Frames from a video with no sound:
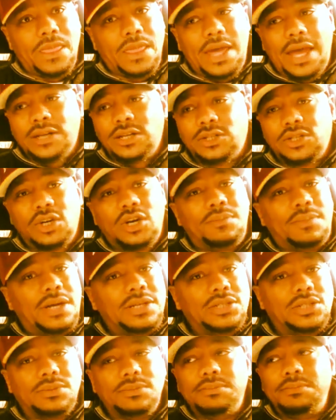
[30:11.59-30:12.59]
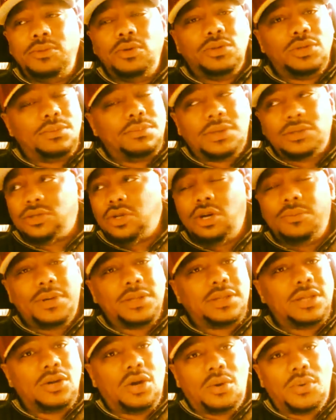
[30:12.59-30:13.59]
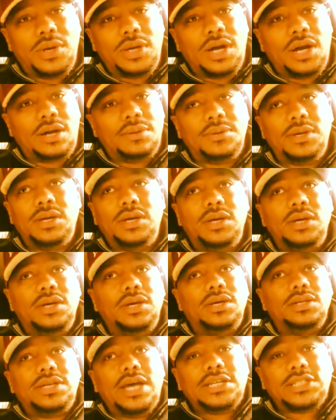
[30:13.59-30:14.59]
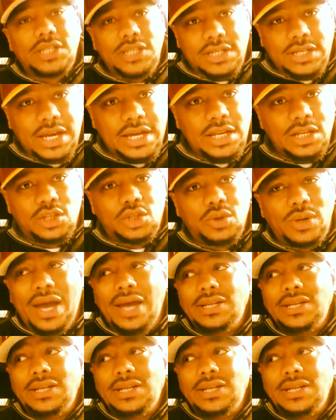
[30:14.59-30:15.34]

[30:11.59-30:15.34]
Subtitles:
I had to turn my thing all the way up to actually get into it.